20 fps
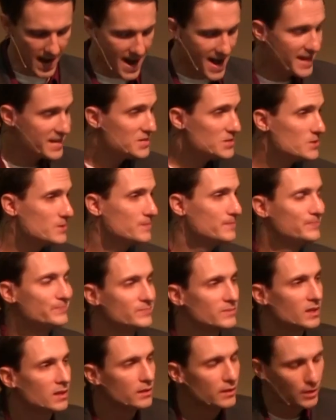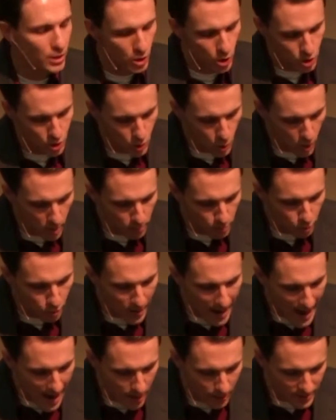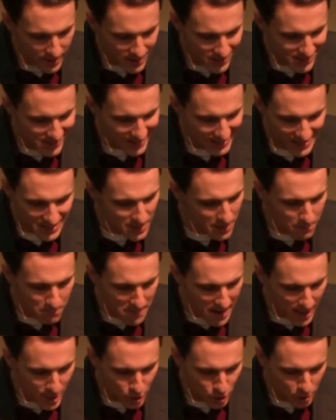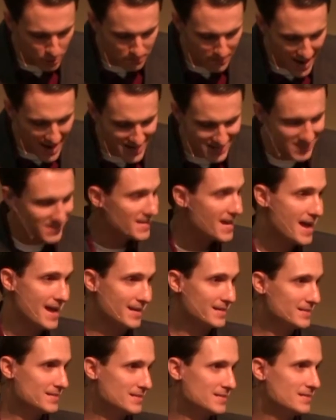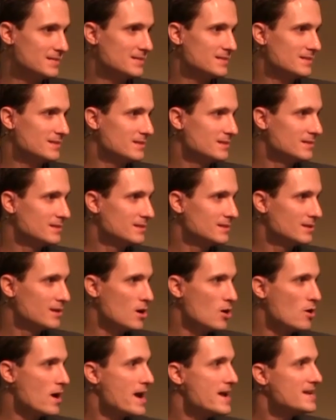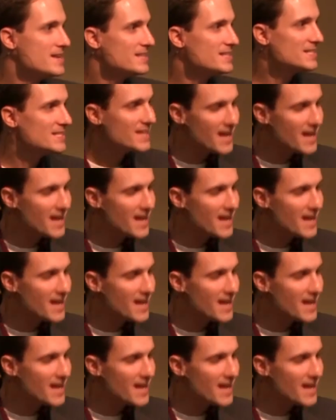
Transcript: Guys, your prowess isn't measured by sex. All right?